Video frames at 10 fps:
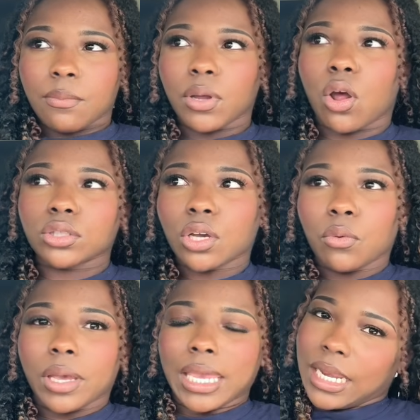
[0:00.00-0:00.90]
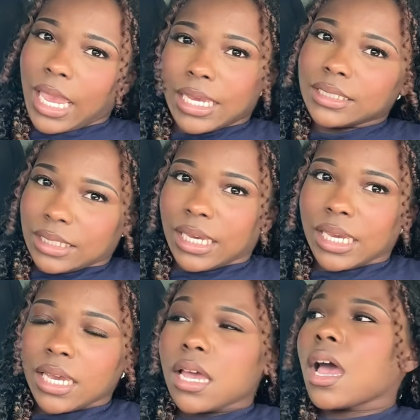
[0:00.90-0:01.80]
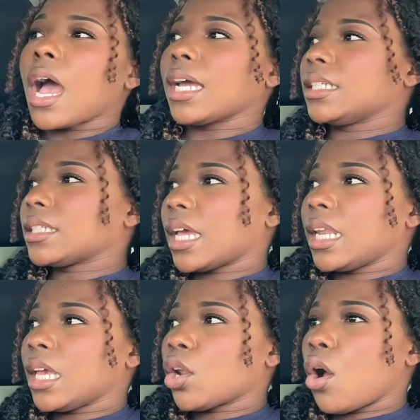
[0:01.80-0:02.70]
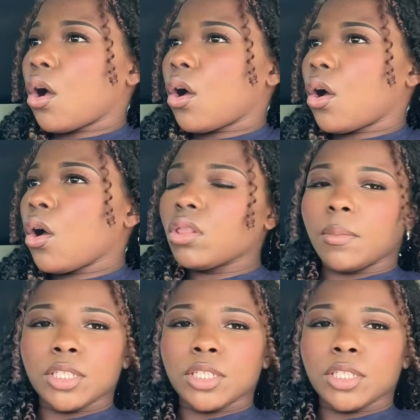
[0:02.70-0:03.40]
but also in AC, I decided, oh, let me